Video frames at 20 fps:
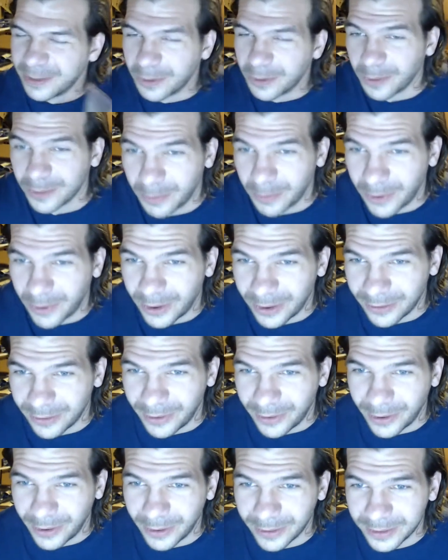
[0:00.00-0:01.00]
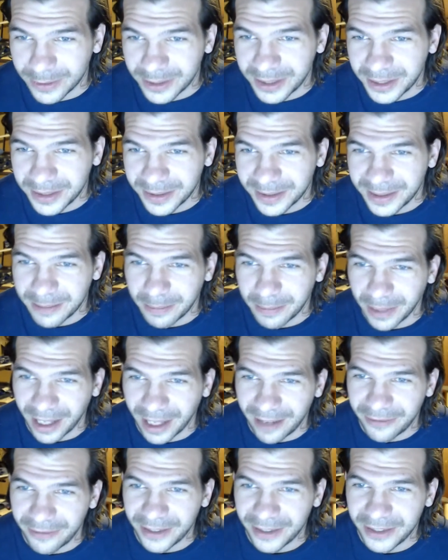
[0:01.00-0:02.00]
course, waterfalls and
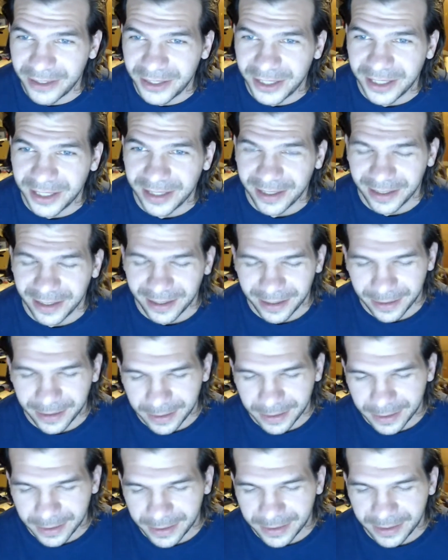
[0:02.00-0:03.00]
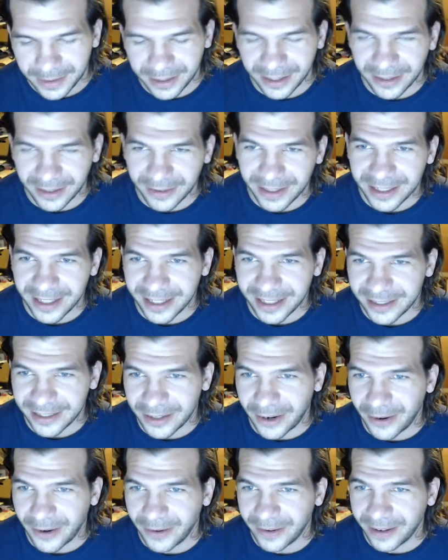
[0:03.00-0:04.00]
bluffage, you know, it's
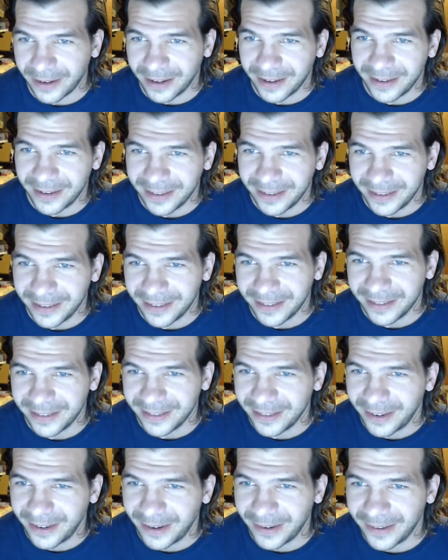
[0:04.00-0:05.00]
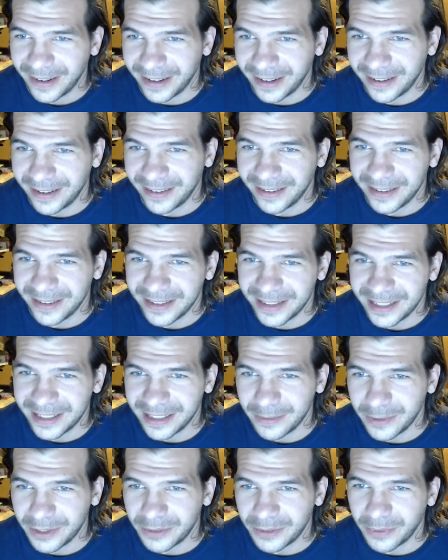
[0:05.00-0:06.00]
hard to see
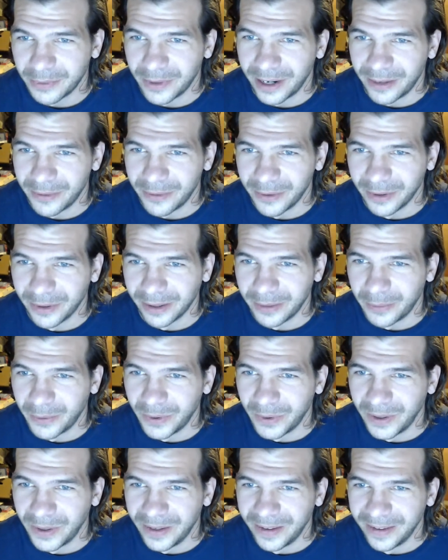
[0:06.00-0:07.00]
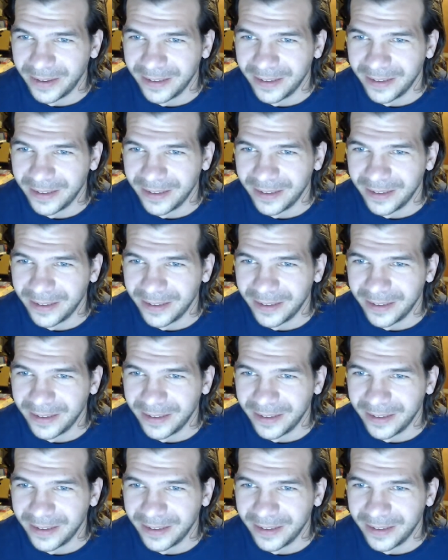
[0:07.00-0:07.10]
which one I really want.